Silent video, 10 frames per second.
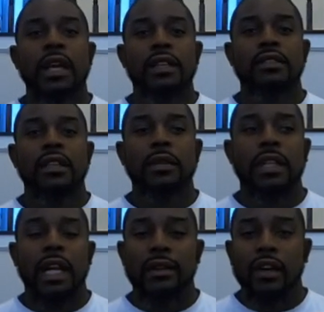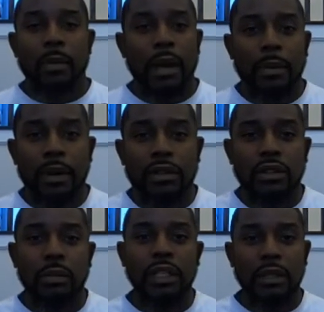Something that I caught my
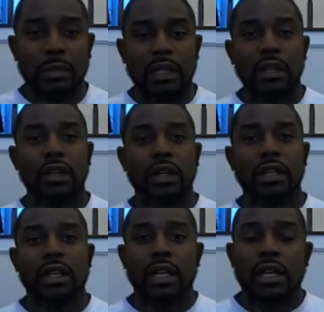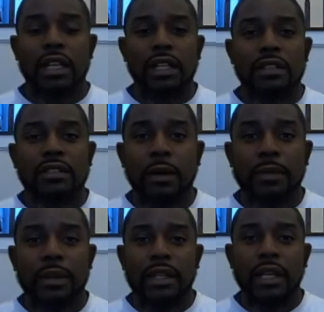personal PB on,
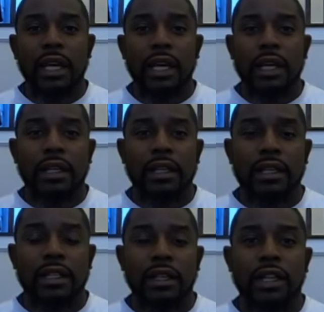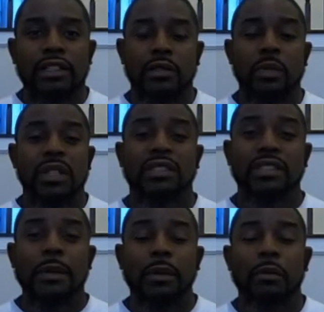something that, you know, has just been a
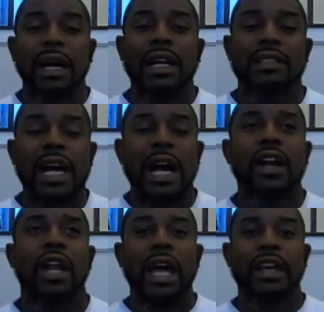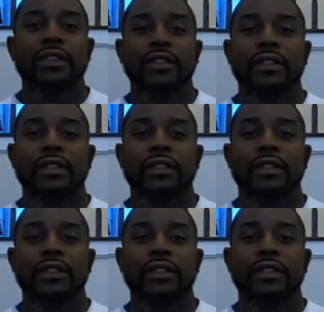staple my entire life